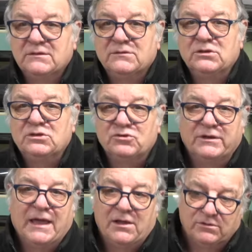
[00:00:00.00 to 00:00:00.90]
You
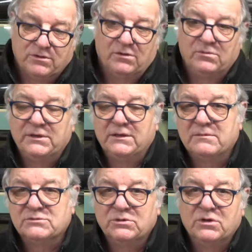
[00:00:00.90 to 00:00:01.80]
drink alcohol when it
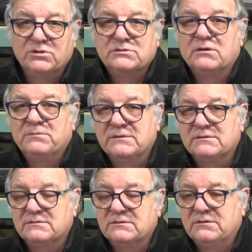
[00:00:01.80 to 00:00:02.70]
comes to a hot tub.
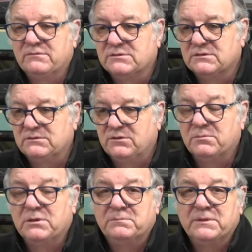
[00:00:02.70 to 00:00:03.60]
That's obviously you've
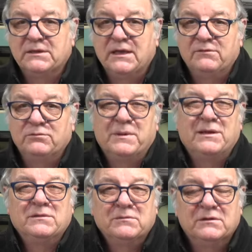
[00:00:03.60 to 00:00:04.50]
got to be a bit careful about it.